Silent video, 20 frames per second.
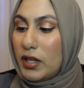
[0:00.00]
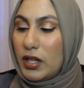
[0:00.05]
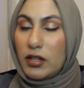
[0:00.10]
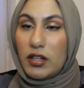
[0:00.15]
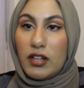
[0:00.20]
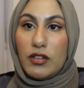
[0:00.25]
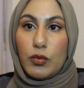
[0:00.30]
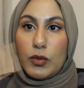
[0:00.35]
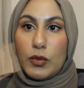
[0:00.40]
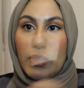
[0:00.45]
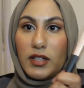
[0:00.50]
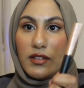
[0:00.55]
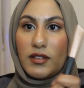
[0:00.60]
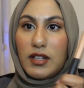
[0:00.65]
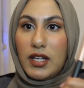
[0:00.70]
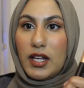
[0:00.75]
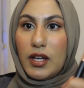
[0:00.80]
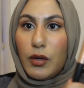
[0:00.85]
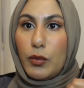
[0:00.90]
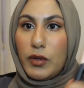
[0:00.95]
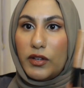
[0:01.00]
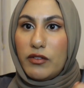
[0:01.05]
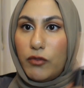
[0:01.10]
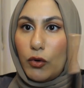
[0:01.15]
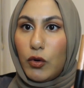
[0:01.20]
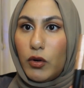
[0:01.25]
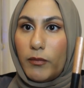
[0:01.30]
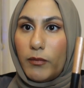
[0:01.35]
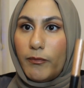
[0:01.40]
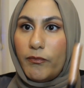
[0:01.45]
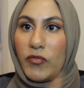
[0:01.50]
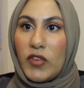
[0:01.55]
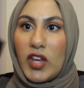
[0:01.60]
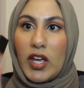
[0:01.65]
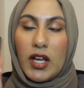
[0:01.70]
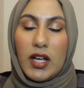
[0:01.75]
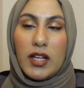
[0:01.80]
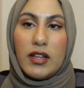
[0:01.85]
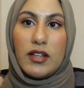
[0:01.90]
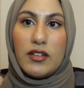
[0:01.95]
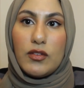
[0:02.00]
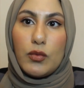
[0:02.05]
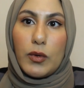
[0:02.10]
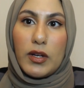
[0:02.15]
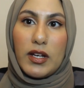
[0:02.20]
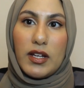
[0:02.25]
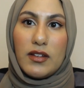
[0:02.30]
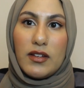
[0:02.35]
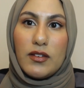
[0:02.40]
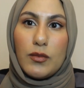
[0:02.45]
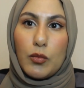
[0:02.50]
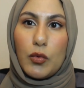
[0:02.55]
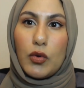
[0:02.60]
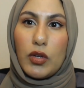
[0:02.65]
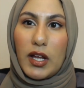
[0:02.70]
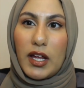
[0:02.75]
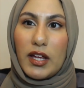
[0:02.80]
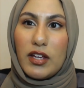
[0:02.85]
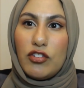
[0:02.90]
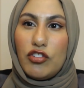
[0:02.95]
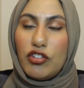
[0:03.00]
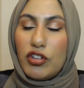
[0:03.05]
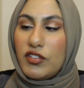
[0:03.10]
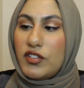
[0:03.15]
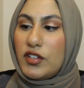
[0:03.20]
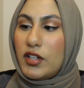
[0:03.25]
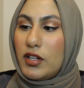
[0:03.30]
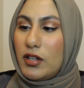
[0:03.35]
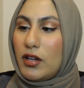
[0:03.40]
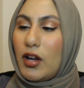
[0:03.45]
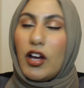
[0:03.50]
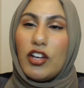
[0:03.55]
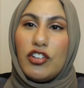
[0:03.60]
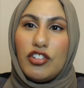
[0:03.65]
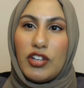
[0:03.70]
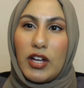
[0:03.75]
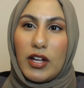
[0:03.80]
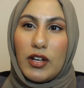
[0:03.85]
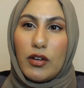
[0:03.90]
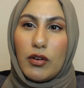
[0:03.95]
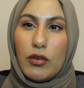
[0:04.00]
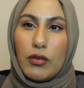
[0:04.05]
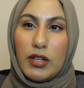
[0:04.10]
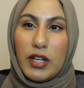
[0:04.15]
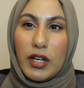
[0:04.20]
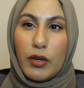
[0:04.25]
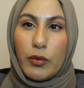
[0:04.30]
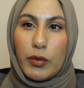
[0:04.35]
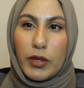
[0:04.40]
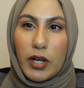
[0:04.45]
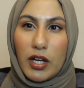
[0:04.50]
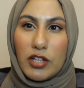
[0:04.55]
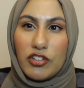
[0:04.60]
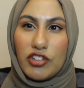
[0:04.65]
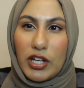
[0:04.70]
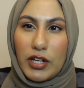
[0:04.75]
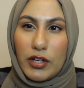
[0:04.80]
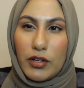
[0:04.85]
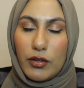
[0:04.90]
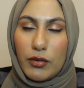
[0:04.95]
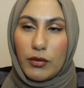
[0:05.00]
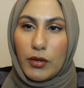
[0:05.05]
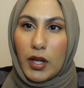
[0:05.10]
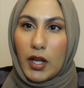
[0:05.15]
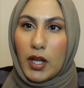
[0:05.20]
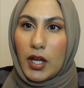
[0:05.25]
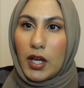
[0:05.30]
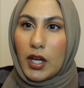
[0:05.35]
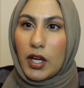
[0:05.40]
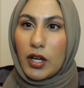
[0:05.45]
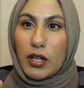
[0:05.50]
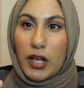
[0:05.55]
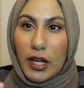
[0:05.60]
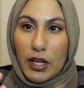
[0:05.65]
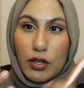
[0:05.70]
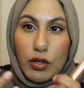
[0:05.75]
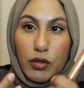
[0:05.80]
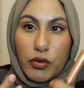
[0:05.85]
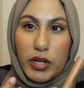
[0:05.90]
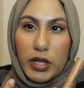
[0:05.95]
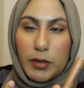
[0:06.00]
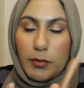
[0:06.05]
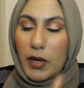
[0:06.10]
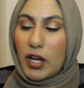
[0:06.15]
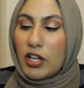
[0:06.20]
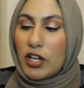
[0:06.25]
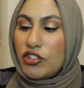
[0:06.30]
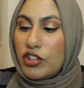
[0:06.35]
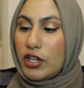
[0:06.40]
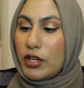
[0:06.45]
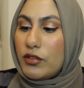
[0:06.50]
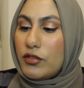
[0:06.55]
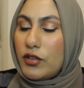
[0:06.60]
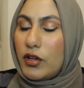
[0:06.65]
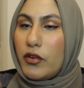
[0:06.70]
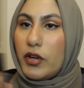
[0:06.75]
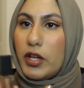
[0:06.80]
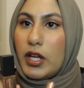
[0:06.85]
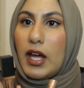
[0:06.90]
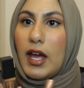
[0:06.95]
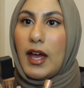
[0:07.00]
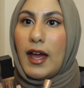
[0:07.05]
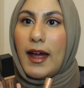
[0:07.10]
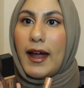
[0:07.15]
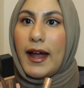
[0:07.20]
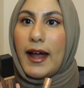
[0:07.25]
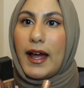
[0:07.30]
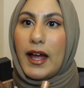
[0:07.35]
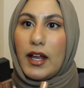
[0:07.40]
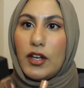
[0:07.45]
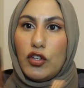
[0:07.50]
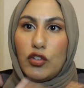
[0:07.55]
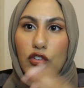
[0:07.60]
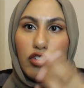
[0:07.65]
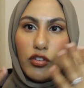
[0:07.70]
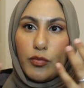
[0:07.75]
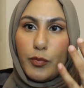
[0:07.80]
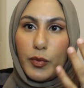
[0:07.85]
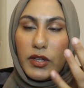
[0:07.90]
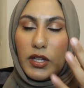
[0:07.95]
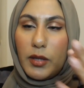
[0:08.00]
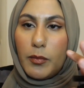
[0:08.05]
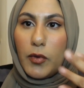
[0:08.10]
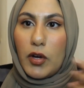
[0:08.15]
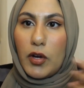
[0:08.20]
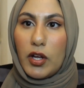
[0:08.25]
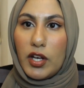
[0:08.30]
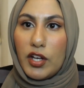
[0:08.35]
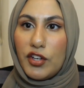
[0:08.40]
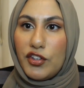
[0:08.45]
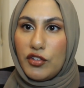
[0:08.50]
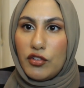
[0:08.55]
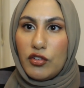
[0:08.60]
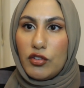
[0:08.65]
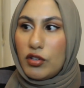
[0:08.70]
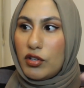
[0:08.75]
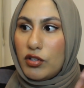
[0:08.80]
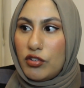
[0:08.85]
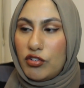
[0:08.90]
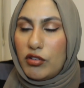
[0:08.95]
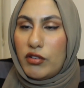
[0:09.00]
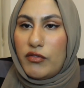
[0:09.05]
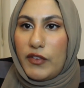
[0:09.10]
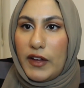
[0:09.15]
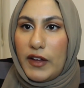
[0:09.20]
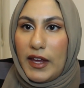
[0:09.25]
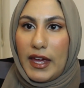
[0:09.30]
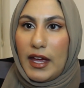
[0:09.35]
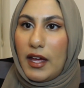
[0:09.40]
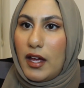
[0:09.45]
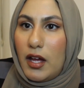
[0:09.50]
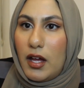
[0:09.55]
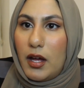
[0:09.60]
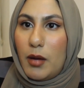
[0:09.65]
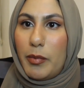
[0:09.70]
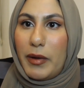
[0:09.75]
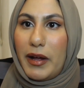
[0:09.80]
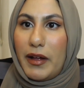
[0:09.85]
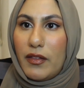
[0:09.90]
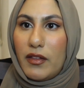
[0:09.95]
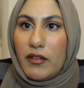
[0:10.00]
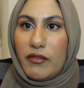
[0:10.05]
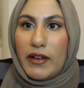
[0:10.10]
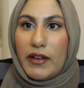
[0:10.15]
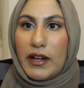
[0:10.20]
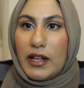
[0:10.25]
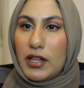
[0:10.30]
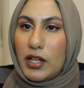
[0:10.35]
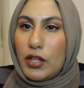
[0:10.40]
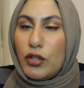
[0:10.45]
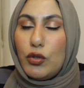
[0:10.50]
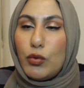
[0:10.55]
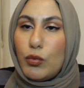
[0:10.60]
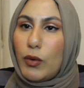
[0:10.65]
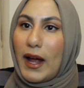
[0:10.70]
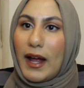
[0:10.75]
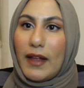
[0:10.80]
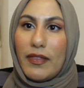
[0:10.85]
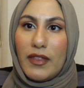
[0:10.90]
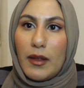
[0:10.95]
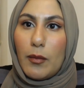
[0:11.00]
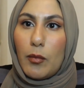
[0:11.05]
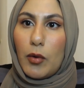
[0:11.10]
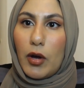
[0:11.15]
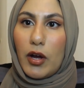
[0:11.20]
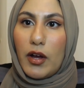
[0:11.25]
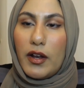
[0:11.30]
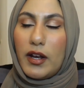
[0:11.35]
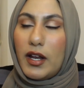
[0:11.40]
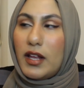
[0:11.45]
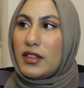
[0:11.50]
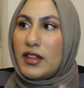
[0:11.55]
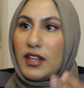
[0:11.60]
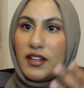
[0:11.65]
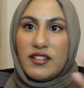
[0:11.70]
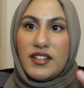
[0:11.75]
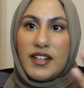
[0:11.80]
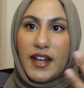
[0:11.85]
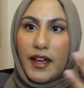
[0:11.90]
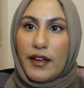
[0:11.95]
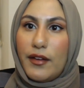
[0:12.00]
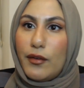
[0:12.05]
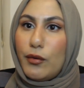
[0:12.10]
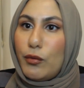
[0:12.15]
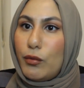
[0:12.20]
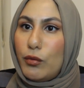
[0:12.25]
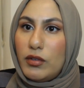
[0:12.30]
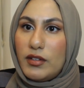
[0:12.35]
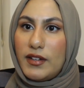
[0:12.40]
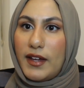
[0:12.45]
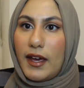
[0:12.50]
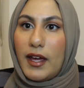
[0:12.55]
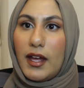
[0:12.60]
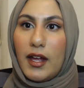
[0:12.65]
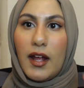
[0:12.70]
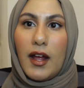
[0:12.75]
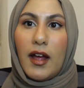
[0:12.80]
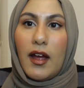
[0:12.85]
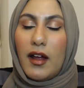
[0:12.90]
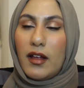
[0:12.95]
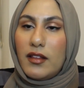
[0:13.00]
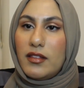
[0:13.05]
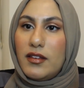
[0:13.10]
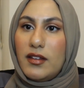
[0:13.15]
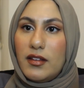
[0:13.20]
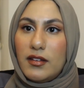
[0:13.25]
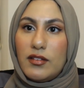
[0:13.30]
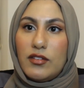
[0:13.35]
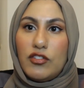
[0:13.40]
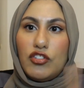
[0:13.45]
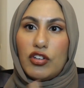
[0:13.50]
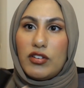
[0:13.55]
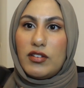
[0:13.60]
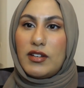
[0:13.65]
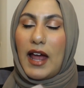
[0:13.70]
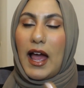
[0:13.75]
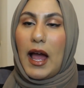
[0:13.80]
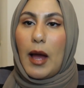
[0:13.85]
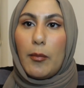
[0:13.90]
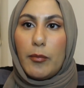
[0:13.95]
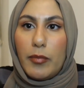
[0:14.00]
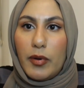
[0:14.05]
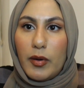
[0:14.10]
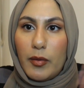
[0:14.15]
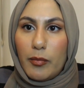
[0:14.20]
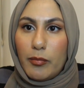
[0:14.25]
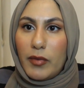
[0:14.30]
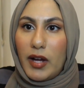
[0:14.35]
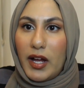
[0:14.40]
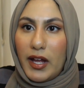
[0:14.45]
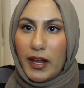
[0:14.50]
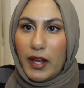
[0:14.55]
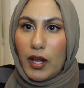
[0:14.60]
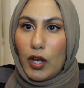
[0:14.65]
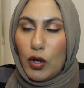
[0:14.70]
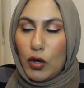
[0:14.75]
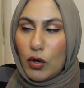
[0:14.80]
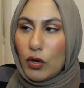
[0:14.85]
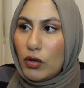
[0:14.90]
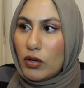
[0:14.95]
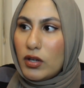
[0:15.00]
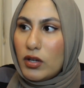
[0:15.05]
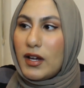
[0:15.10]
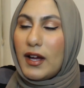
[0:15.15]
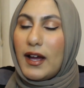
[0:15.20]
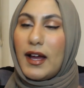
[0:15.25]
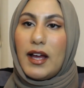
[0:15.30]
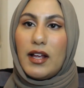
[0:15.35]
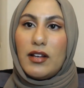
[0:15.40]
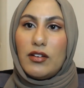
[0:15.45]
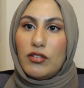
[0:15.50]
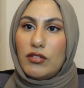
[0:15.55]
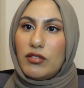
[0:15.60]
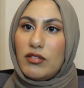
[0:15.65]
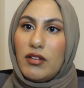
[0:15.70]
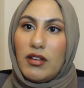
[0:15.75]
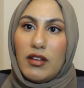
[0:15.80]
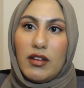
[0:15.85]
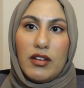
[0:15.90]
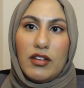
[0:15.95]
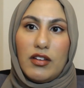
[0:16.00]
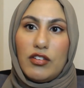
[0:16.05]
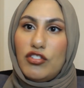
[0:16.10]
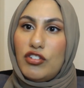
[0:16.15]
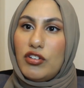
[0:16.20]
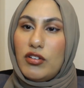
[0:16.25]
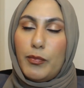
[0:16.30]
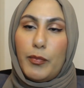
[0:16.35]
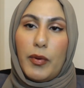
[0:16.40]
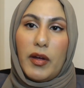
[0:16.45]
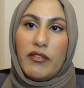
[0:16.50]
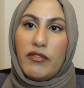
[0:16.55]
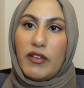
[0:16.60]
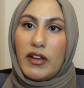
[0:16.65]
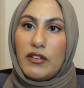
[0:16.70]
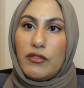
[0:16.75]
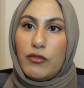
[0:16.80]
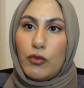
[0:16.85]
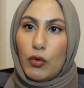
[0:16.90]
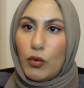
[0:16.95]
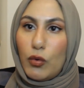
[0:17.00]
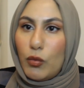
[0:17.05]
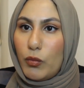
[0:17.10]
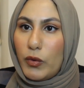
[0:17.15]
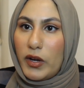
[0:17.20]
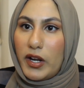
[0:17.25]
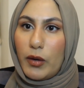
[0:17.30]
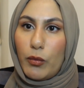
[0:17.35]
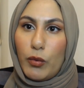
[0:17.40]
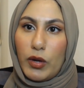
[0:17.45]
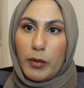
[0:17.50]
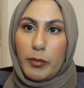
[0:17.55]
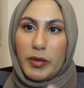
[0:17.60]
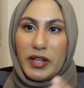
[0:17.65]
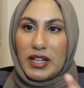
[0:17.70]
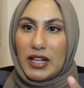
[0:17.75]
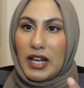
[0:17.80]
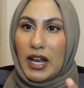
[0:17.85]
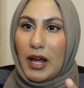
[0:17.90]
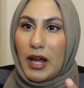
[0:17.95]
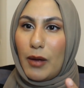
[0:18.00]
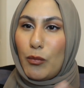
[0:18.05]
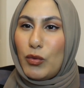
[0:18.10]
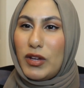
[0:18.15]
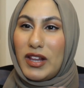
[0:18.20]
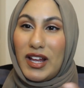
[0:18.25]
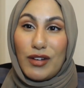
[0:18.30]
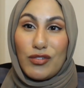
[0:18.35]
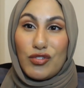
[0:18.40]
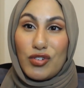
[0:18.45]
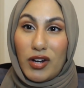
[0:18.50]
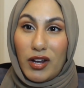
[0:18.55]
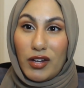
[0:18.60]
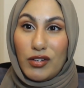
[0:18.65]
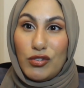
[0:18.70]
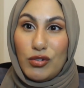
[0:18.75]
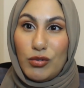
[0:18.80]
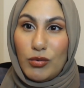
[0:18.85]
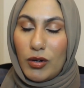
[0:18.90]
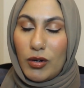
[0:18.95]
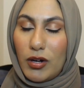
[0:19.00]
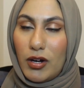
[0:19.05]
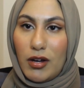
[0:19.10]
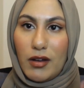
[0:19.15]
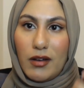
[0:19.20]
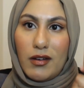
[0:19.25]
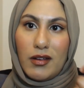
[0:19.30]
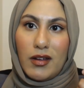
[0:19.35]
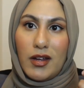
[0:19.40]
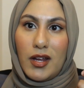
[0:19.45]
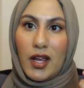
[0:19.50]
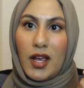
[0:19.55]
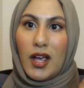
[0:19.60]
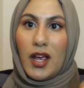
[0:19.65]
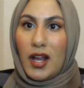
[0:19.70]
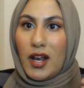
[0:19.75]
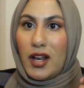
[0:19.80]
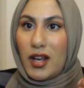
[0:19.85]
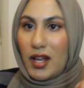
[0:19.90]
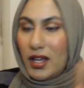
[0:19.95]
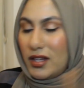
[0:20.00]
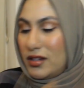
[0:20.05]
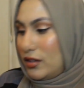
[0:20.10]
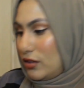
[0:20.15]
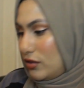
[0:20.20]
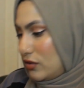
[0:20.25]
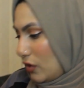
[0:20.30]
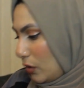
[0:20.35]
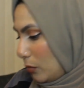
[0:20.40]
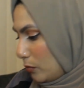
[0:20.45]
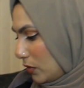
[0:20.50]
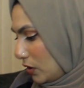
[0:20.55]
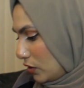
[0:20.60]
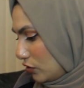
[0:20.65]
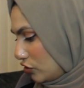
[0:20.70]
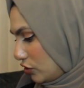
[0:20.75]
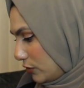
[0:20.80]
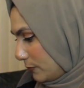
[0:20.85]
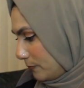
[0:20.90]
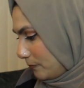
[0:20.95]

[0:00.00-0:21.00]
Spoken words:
This one is a liquid form. This one is more like just an eyeshadow, liquid eyeshadow, like a cream eyeshadow, sorry. And you just put them on and you can just forget about the fact that you had them on, and they stay all day. These just amp up my look and it's just perfect for when I want to be glam without trying too hard. Like these so much.